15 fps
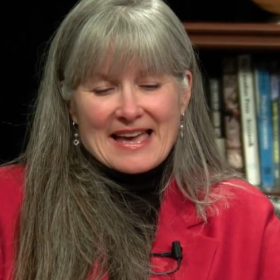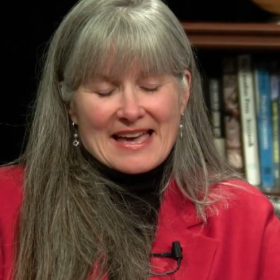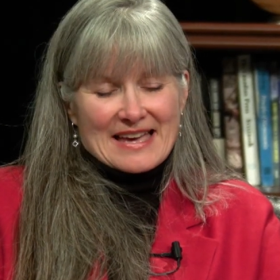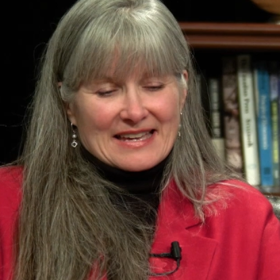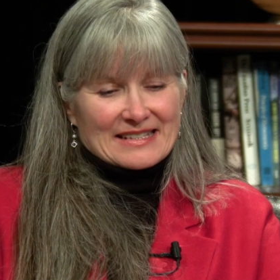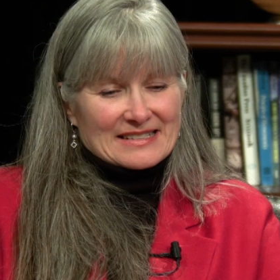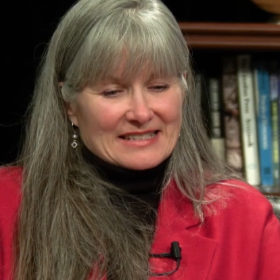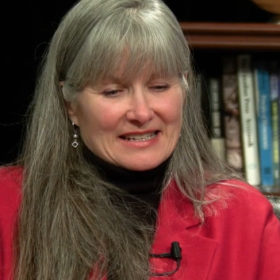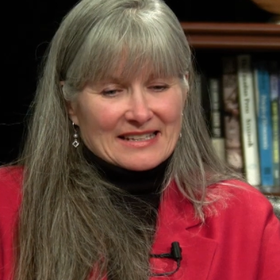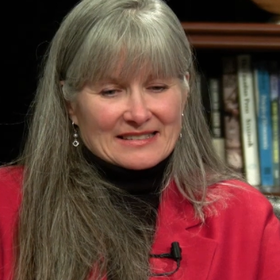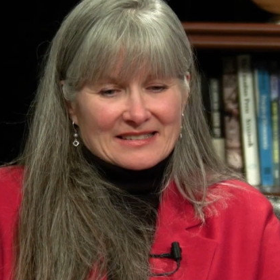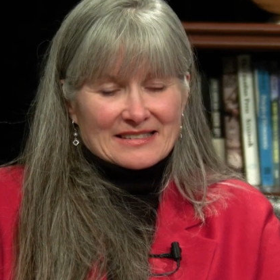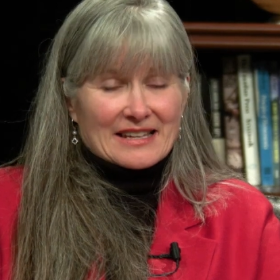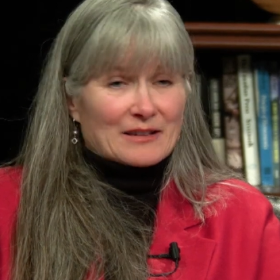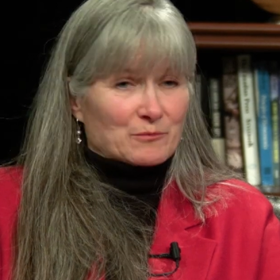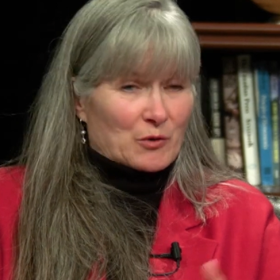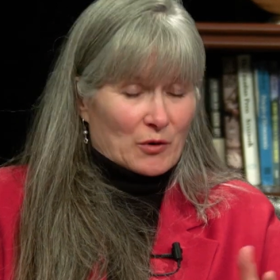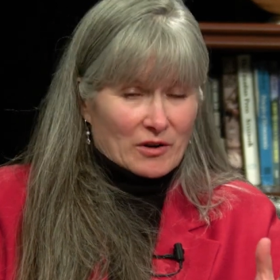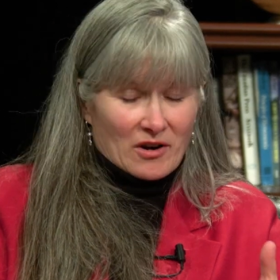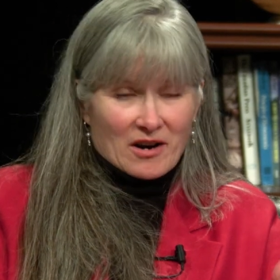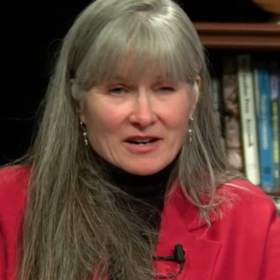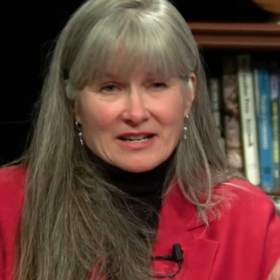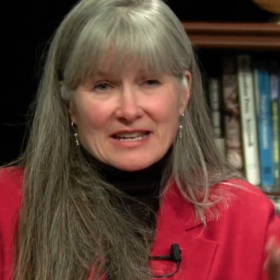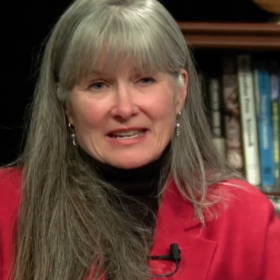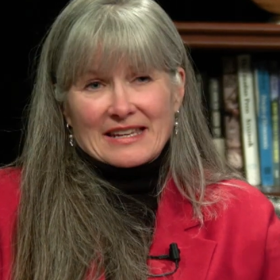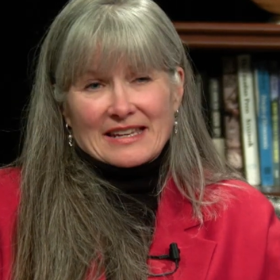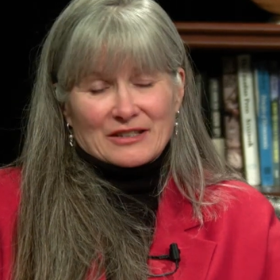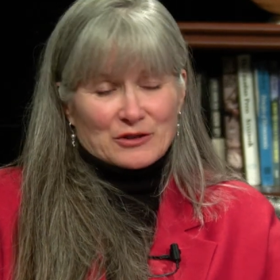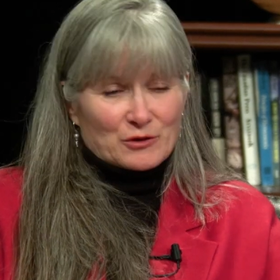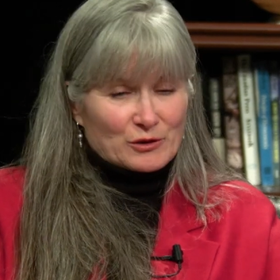and Port Hardy
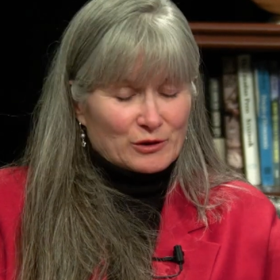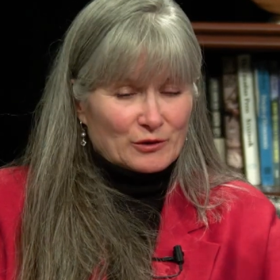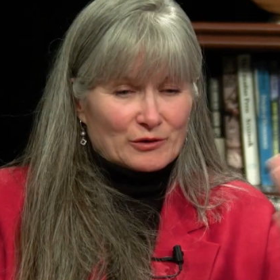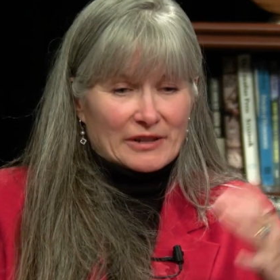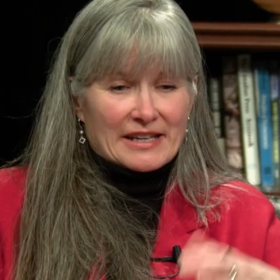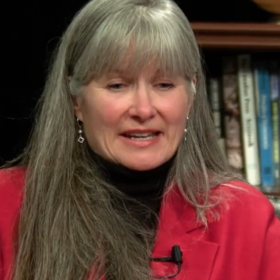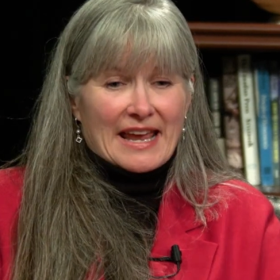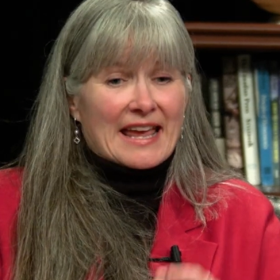and Ucluelet,